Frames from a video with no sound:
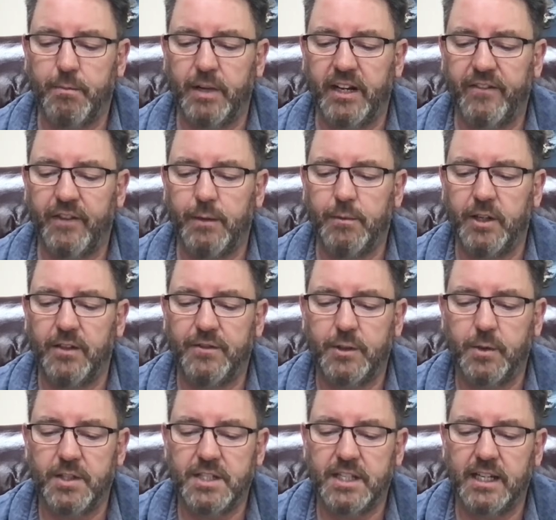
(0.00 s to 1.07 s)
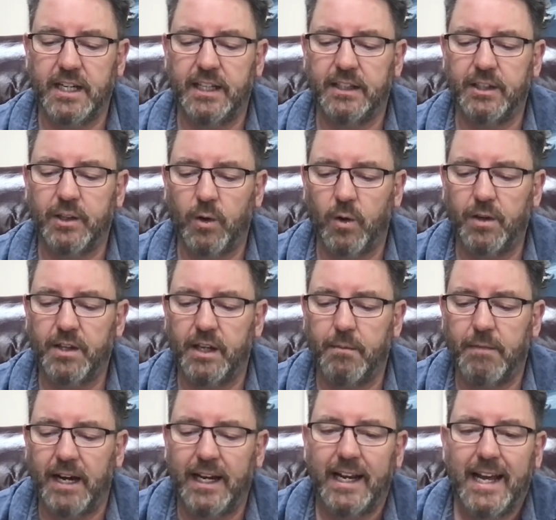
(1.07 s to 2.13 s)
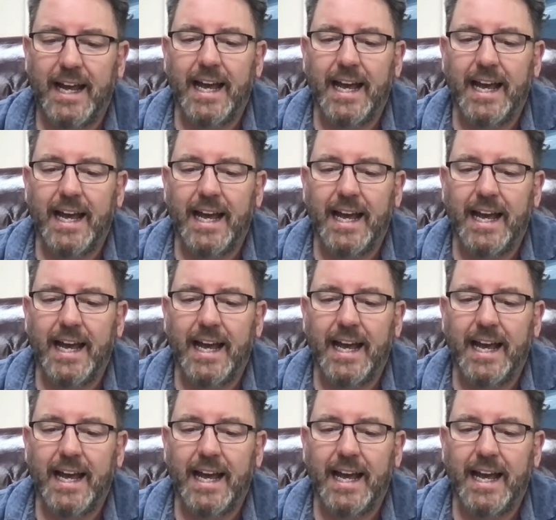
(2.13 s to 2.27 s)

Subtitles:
but if he moved to a city in the north, it might